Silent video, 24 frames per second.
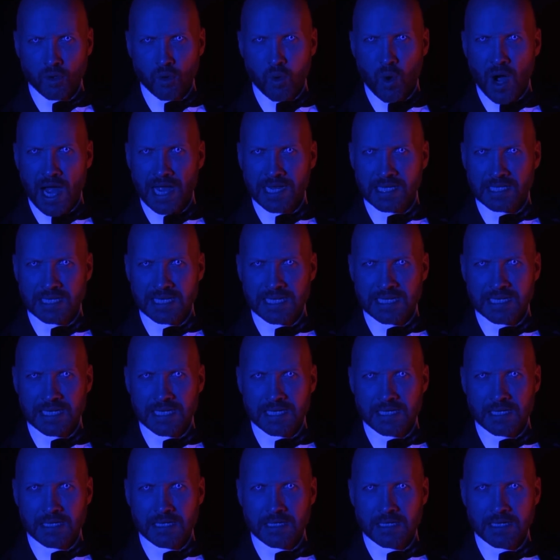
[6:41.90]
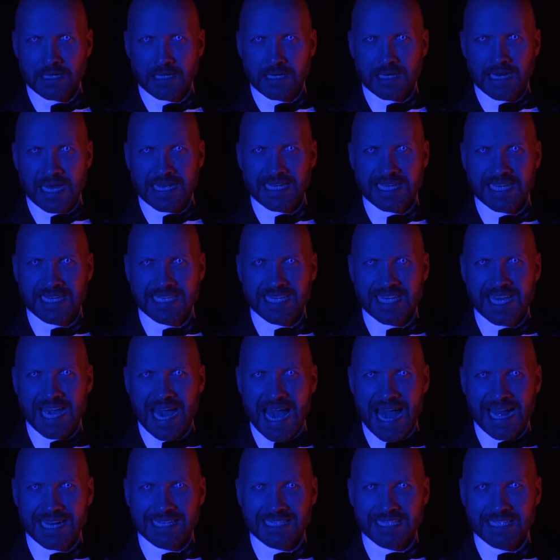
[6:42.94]
Quietly, like a
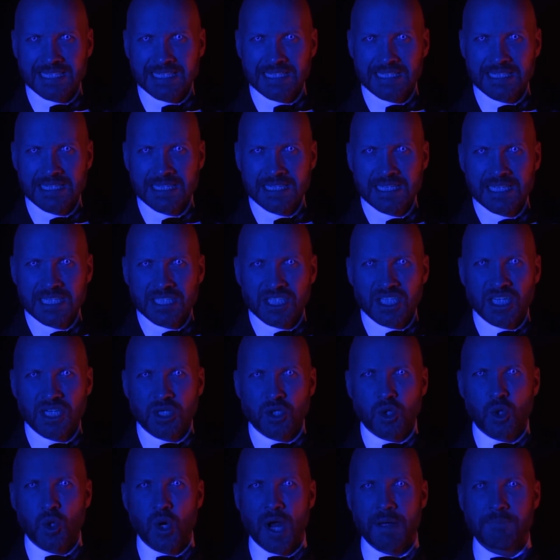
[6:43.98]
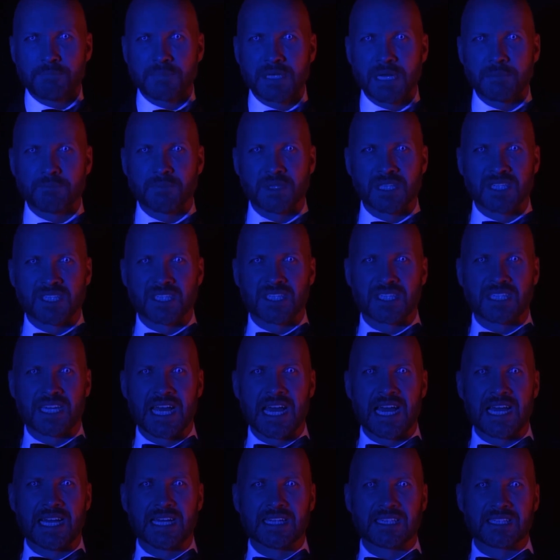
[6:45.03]
cat, she crept up the
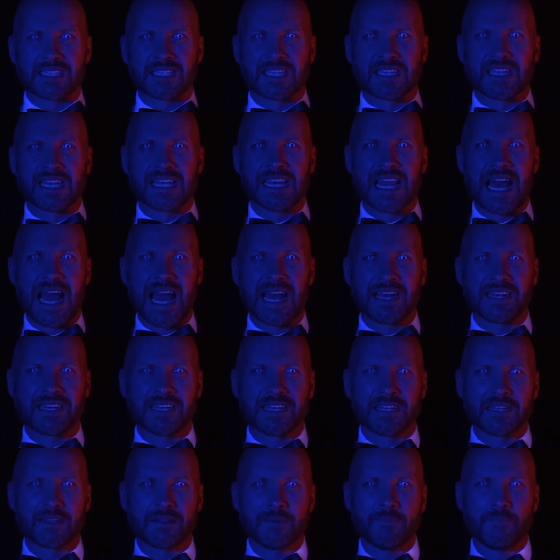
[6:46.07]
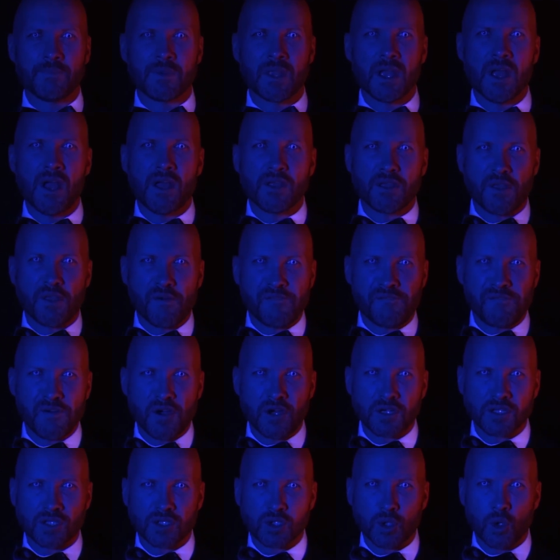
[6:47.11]
stairs to the landing. The
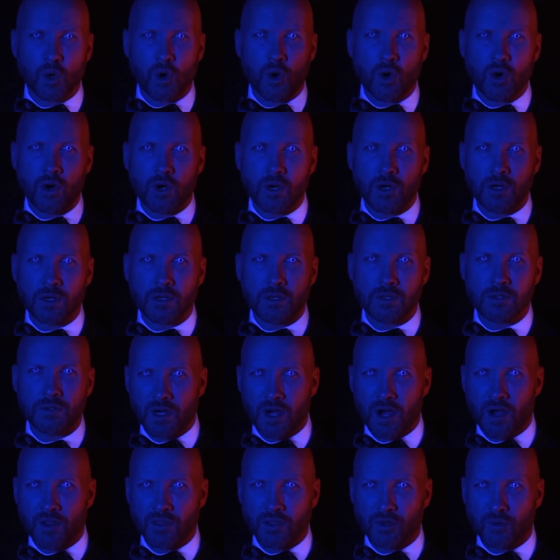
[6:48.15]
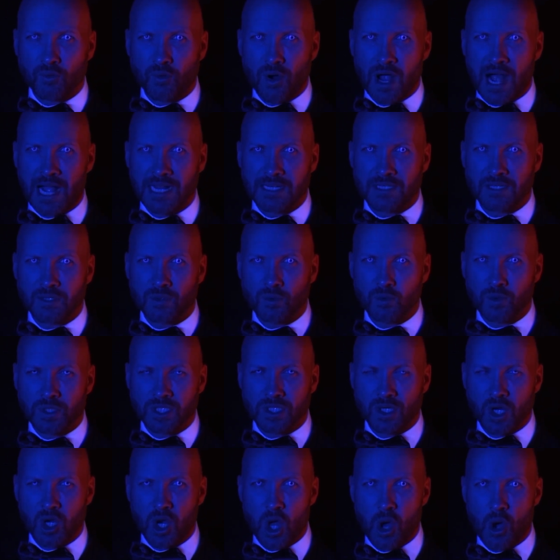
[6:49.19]
first door on the right
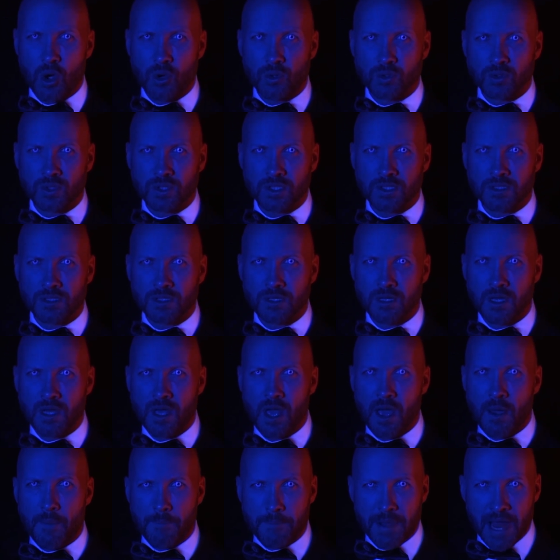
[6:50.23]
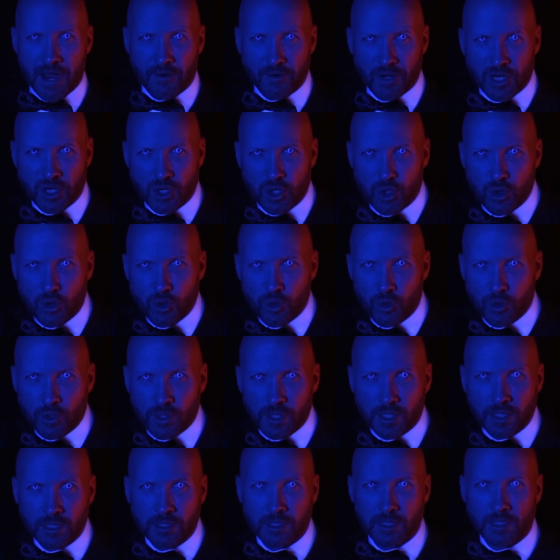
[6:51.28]
was closed. Mary
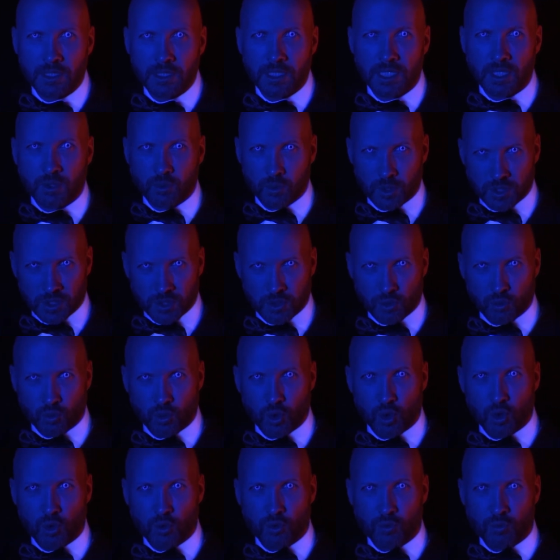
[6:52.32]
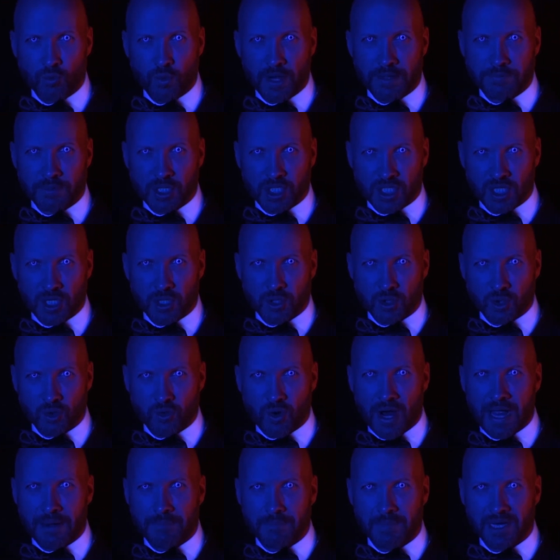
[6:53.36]
knew it was the room where Michelle's
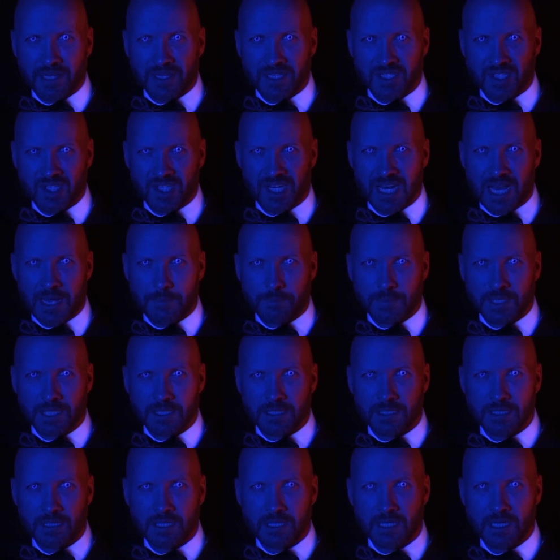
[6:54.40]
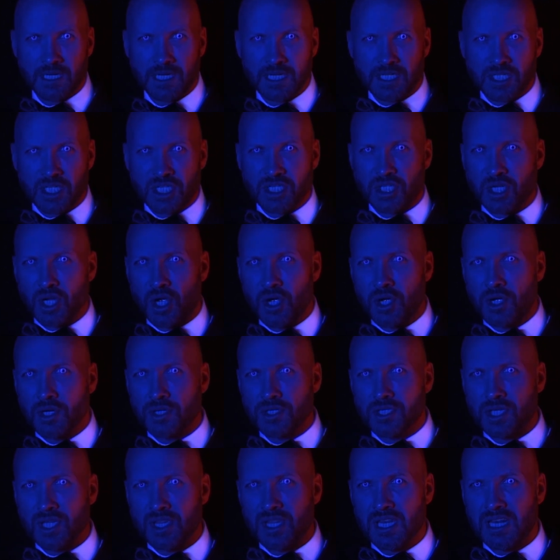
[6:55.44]
grandmother slept. She
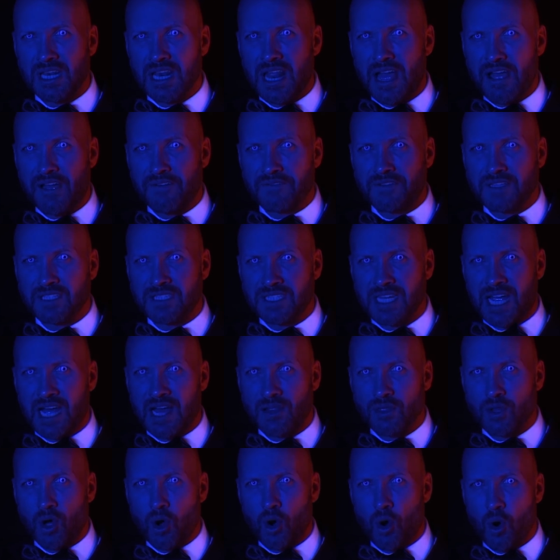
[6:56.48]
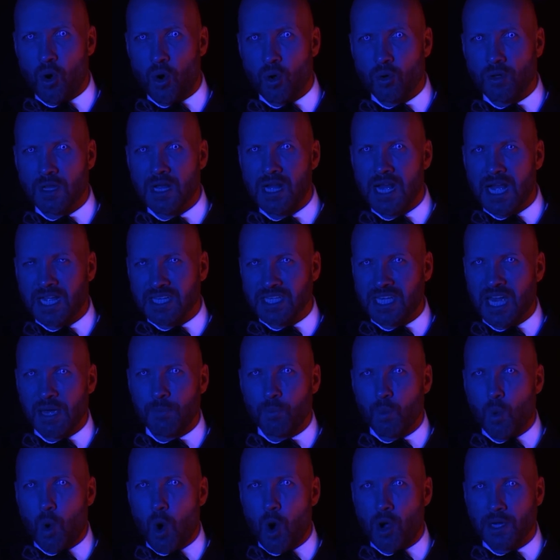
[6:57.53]
turned to the left down the hall and
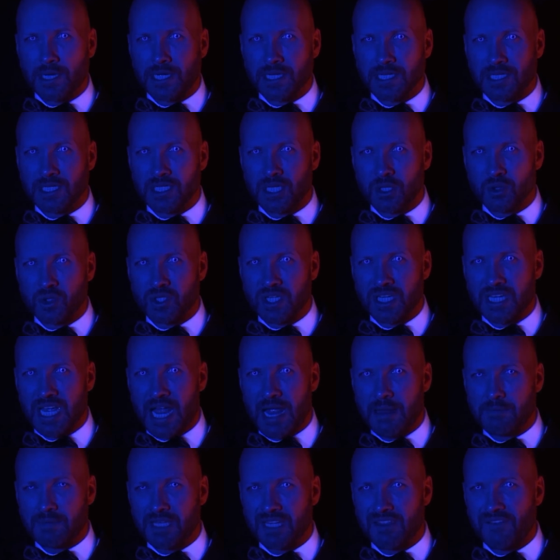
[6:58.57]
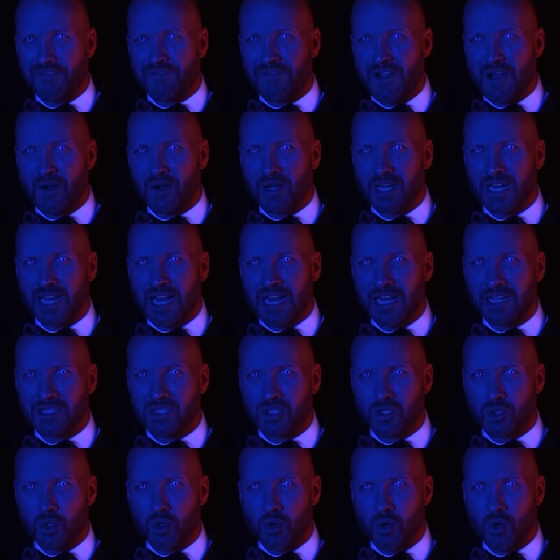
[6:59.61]
kept walking until she came to the very
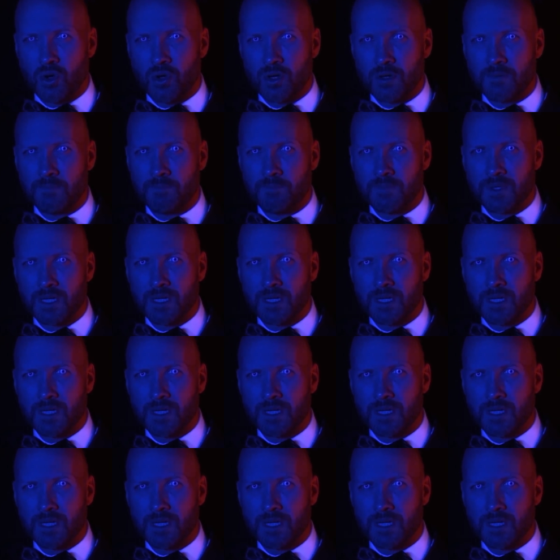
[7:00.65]
last door.